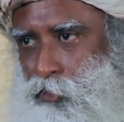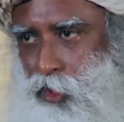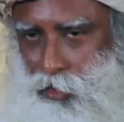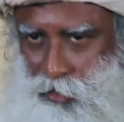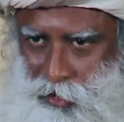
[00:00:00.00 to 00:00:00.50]

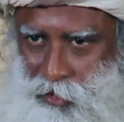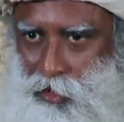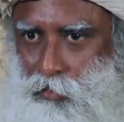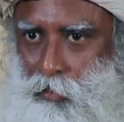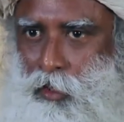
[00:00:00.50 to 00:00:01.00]
Just seize
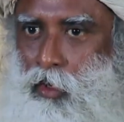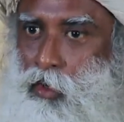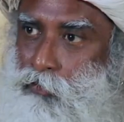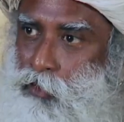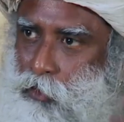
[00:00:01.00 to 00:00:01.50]
the moment.
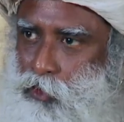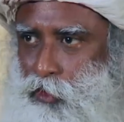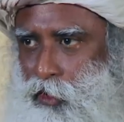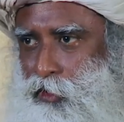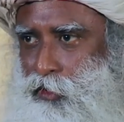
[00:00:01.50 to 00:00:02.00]
All of them are
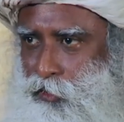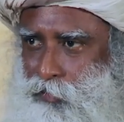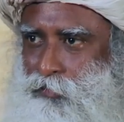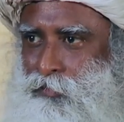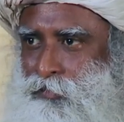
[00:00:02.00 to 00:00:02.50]
doing it.
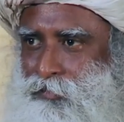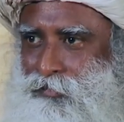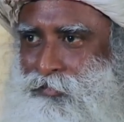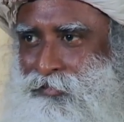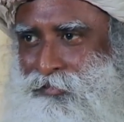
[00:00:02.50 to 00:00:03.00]

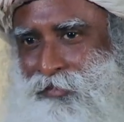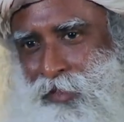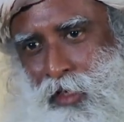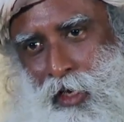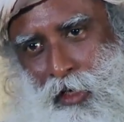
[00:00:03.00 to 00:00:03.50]

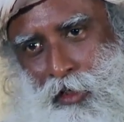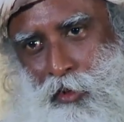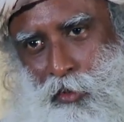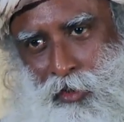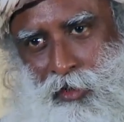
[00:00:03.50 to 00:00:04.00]
Are they
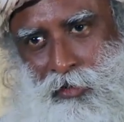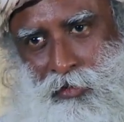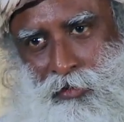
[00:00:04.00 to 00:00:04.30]
doing it?